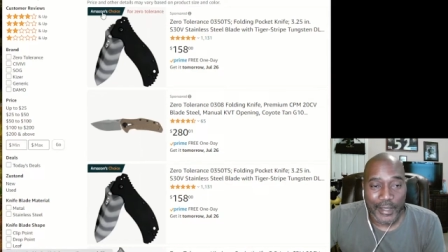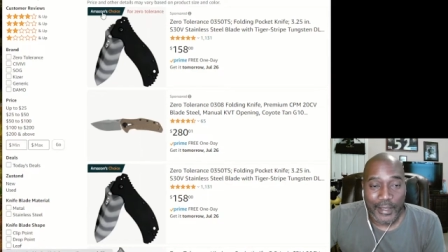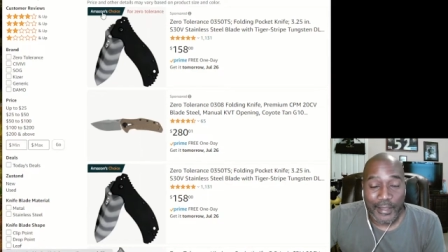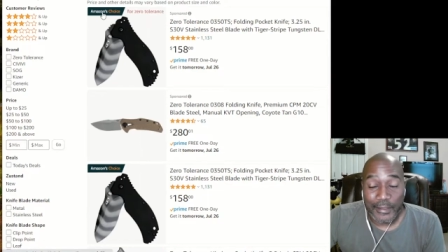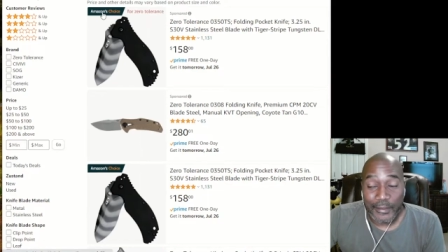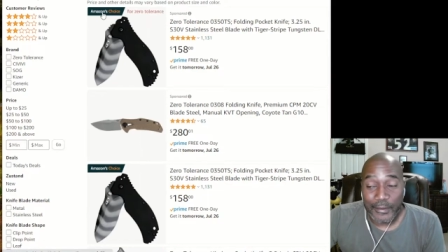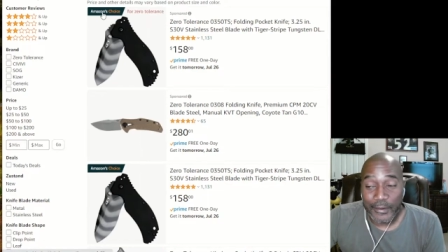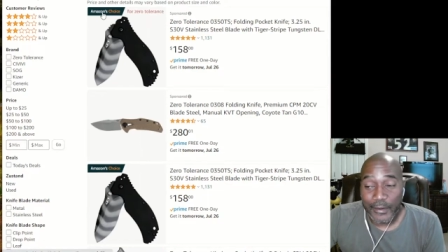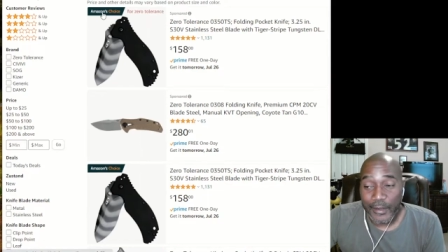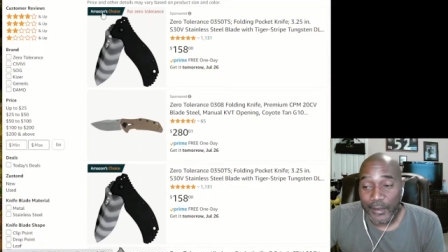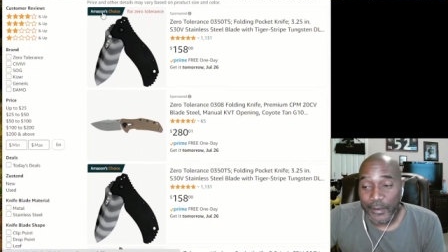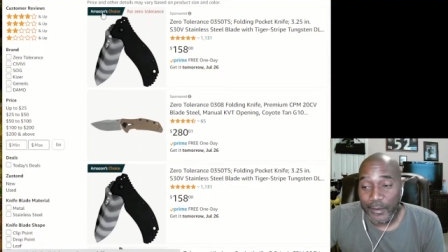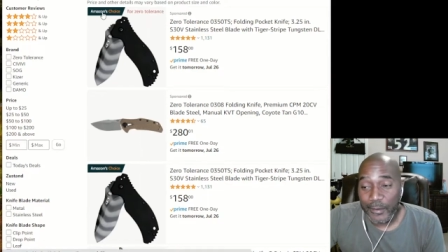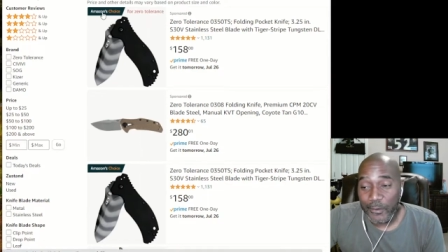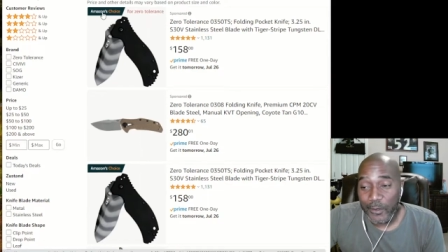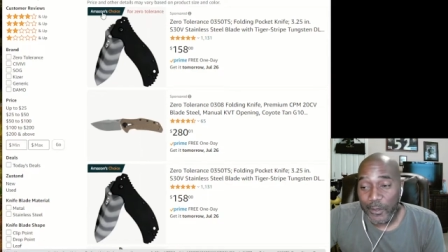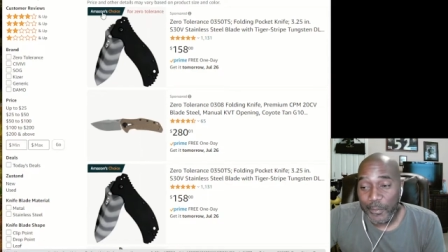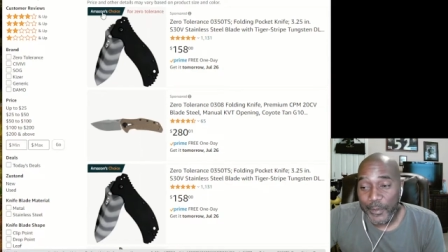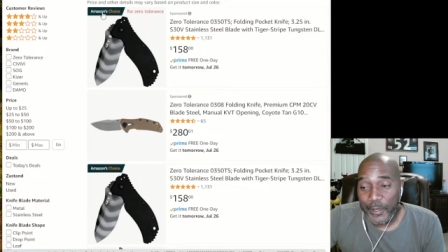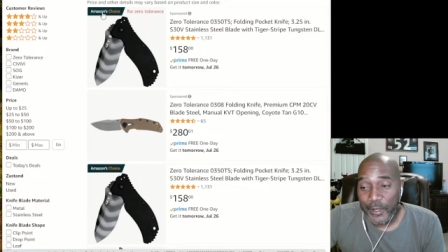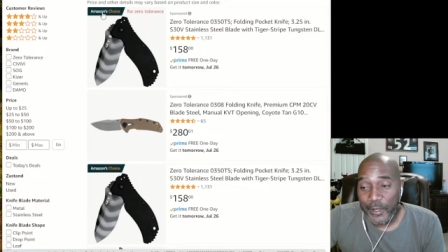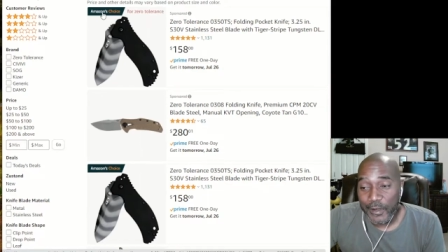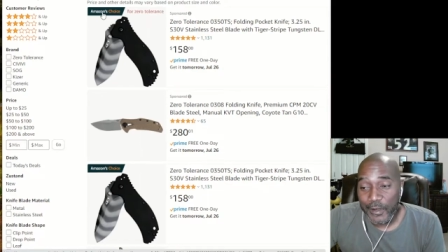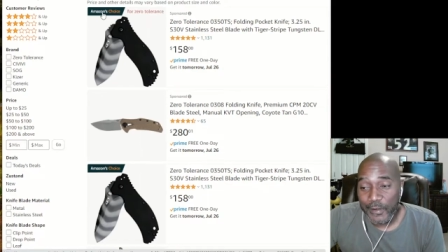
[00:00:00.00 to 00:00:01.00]
They're not going to rip
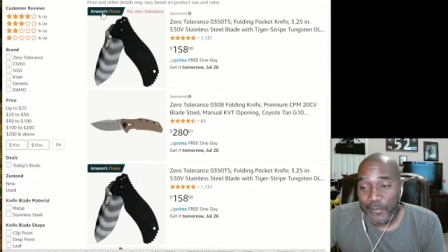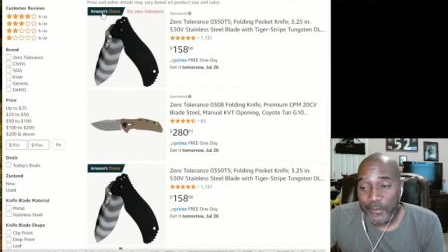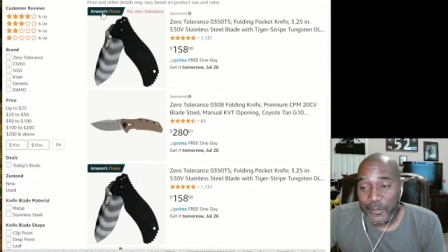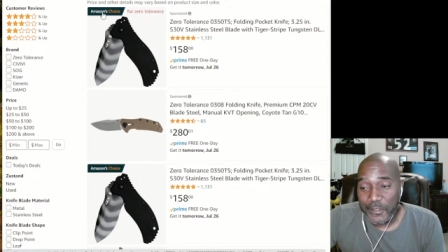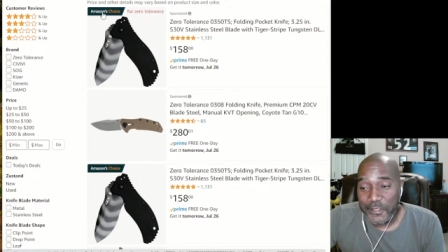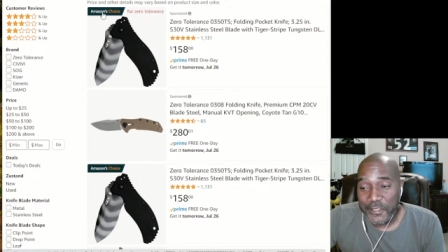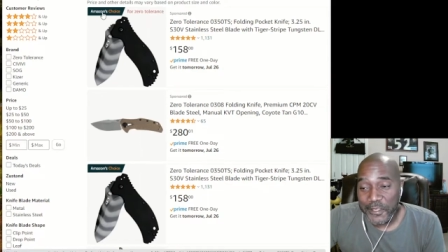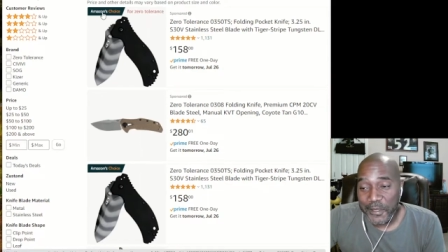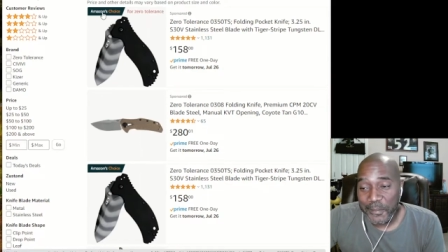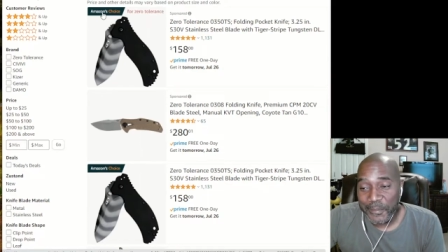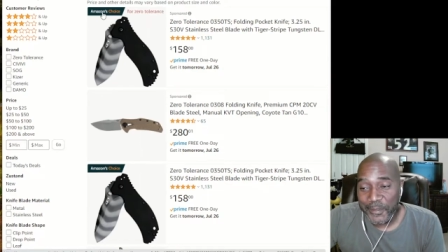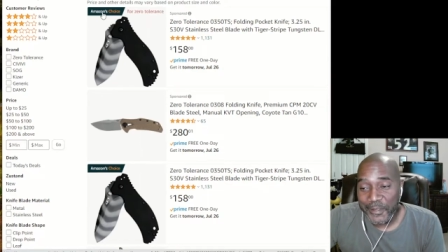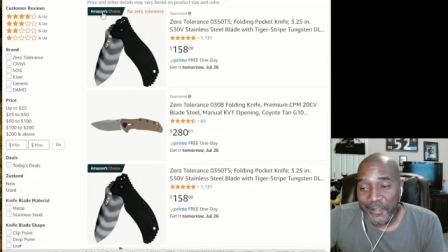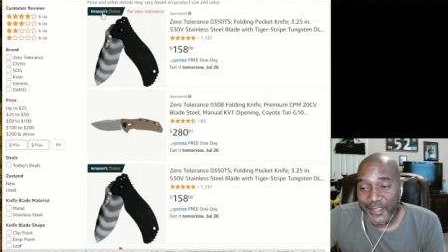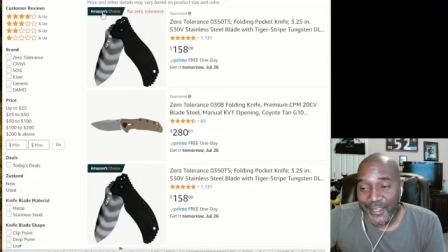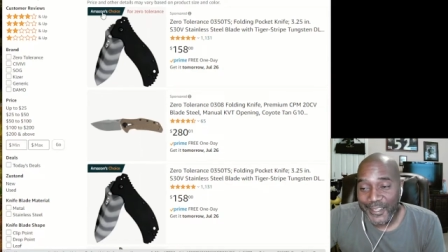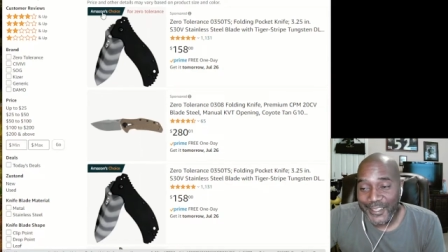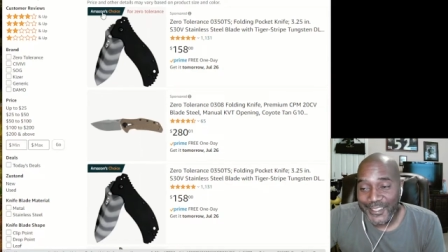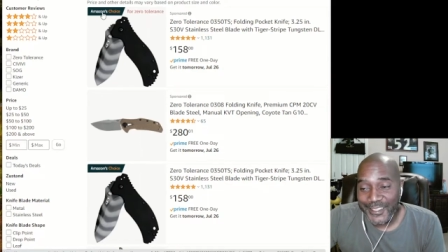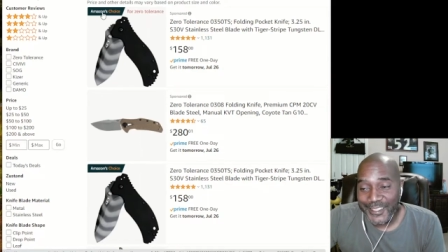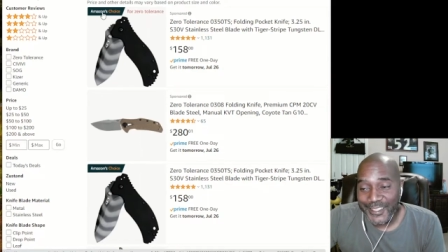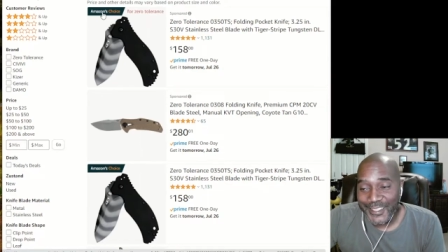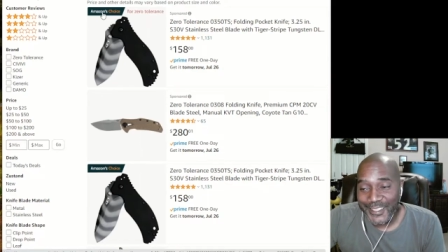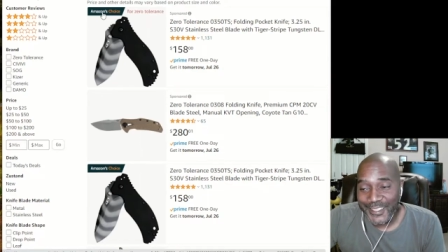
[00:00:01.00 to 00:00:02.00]
you off with something
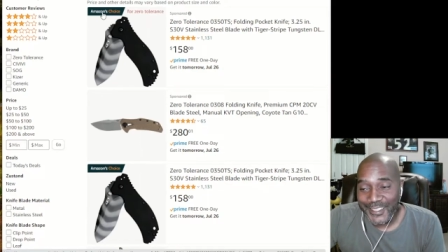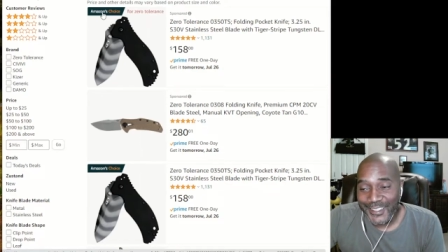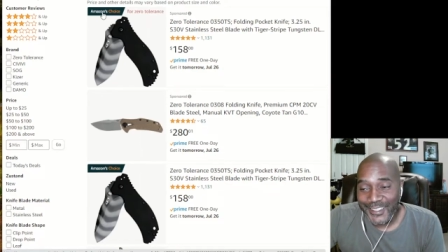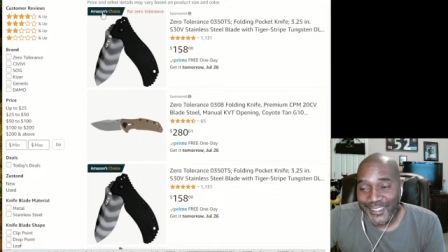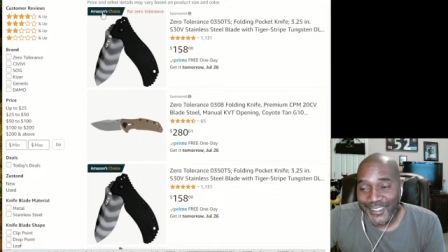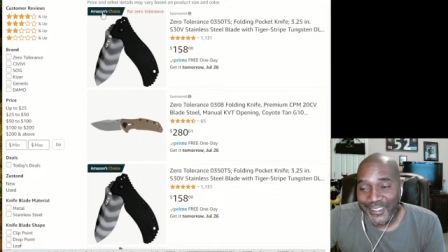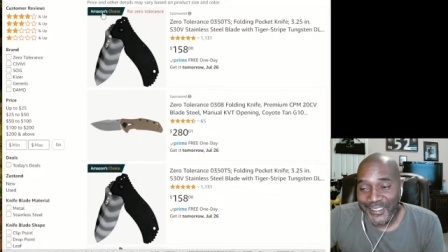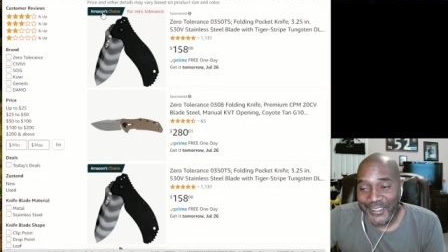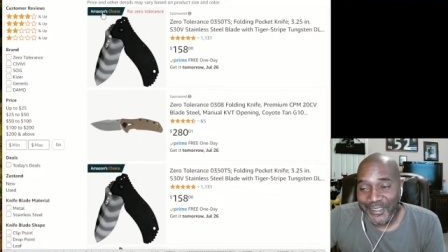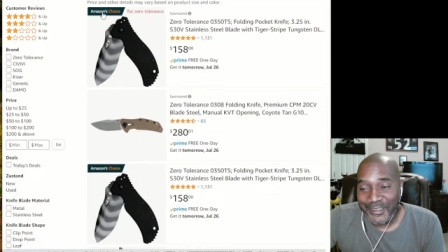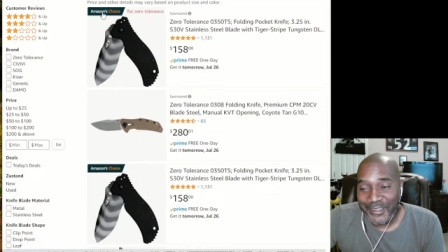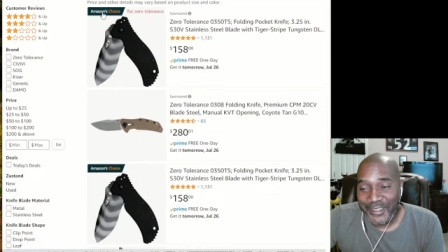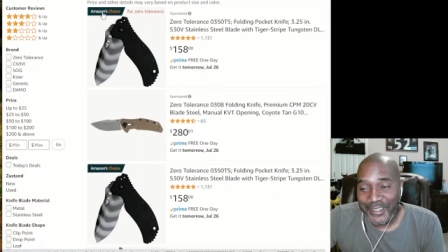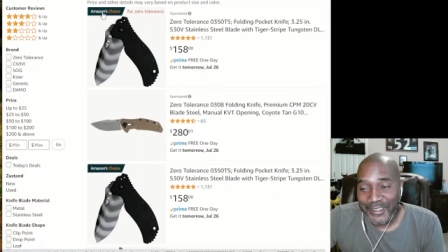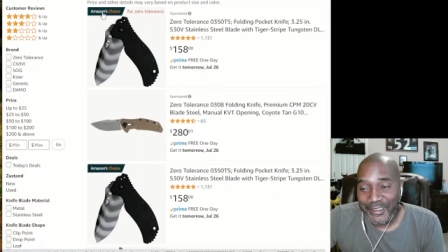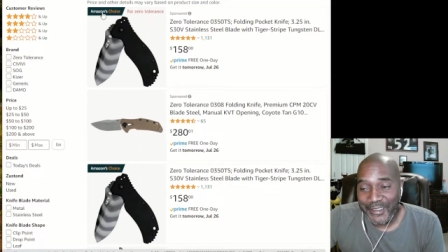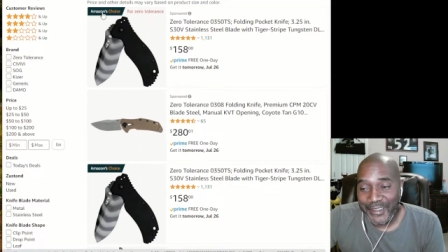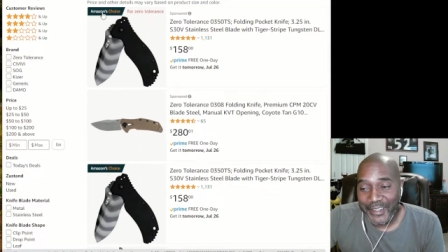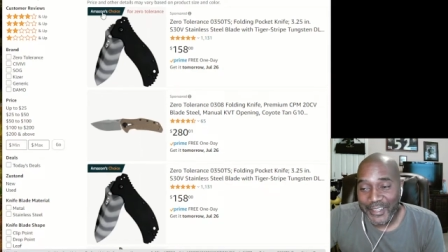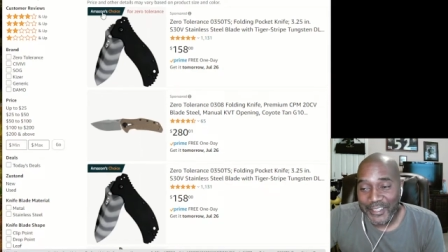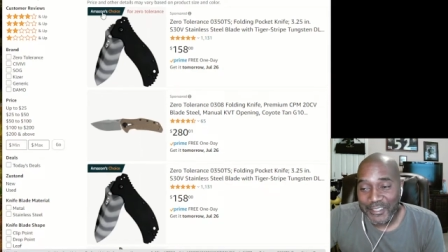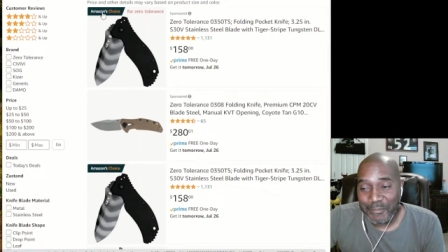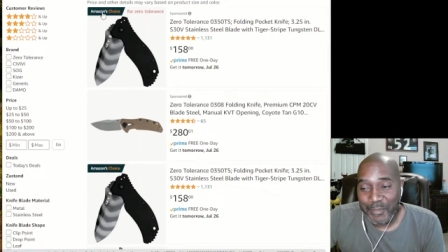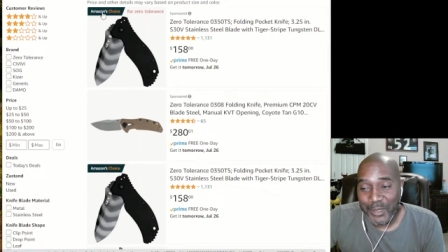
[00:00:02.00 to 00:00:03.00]
that's you know,
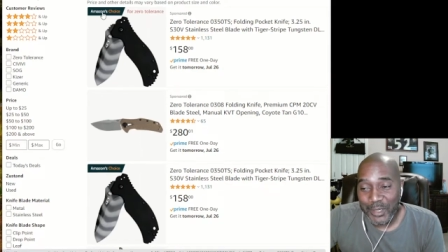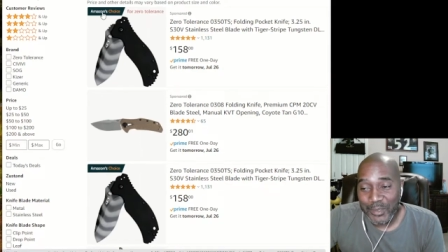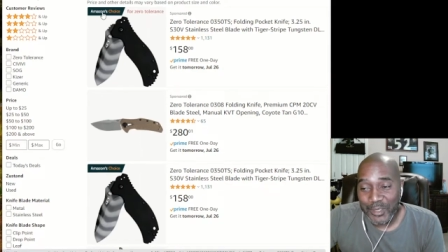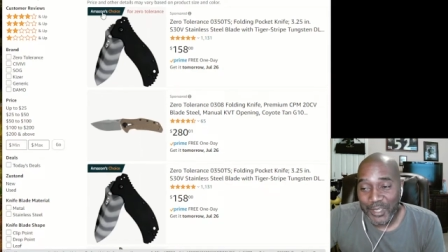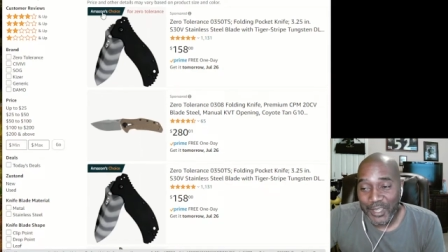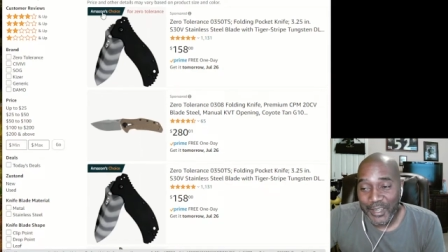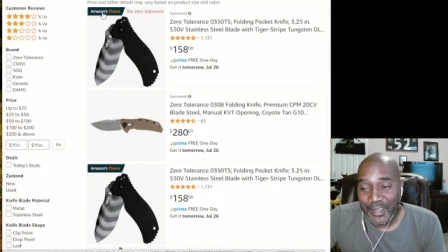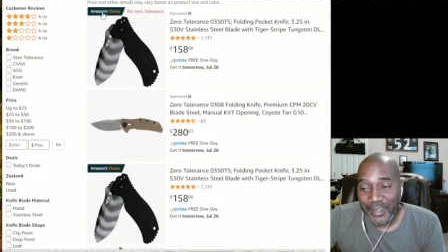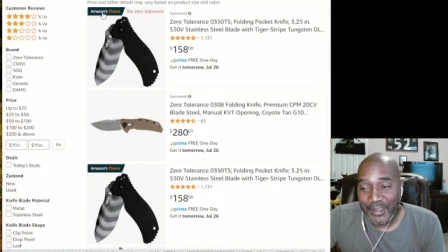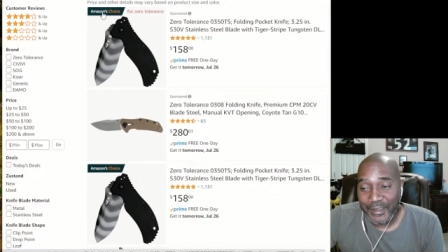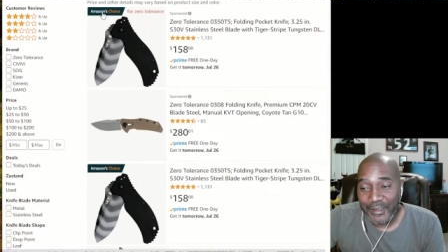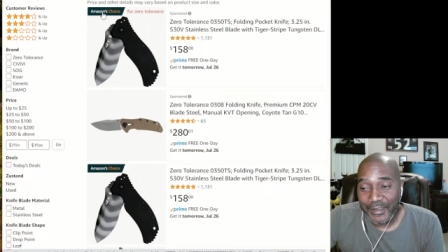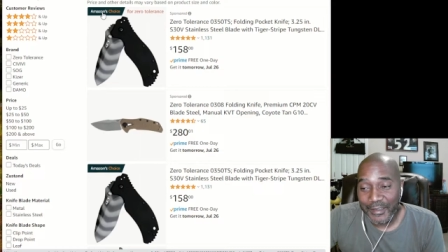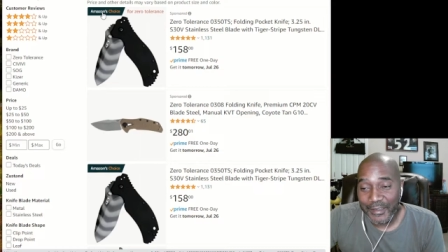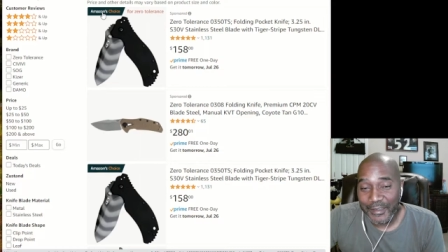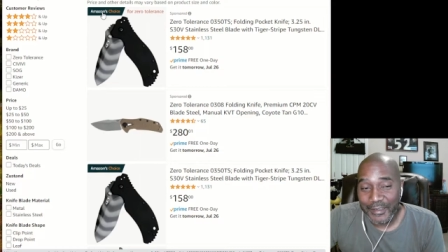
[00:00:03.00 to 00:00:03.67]
that's bootleg.